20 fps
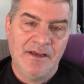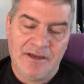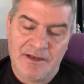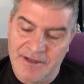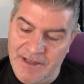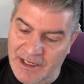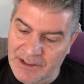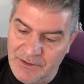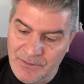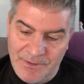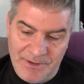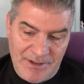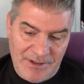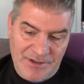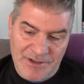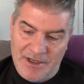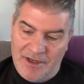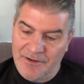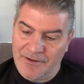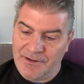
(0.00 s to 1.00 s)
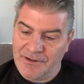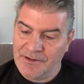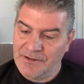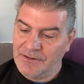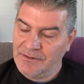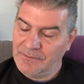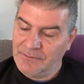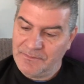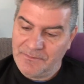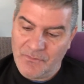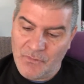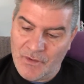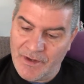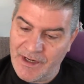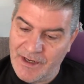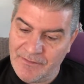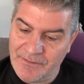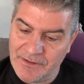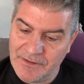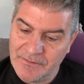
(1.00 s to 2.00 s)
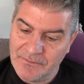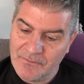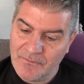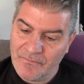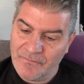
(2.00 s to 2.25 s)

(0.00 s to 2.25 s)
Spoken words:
Connect with each other, whatever.